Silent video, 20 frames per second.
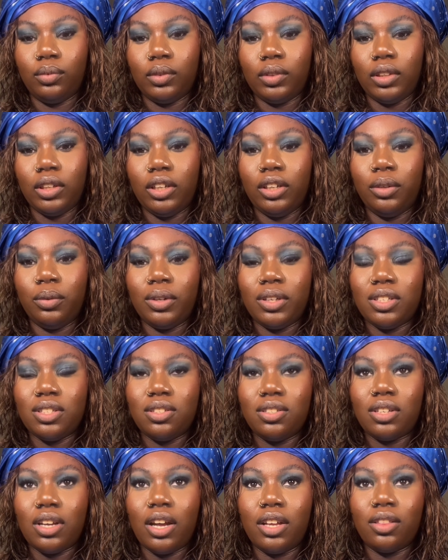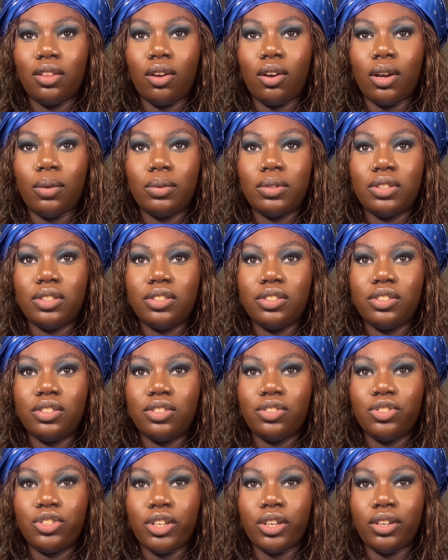Anyways, I thought I would just
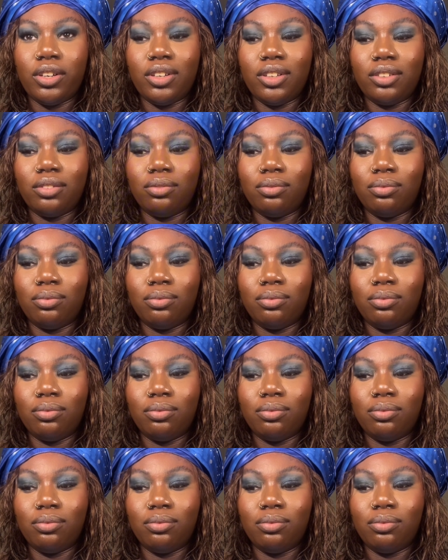share